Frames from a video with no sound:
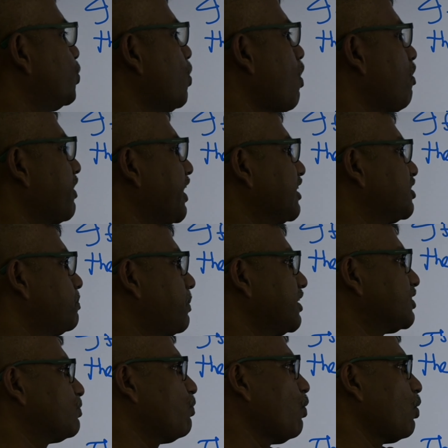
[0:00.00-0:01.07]
2 over x
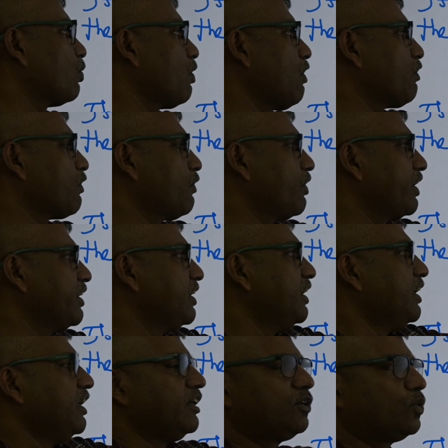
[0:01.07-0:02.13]
plus 4 over y
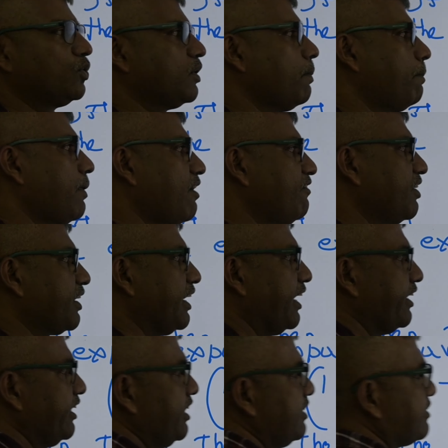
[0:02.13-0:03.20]
to the power n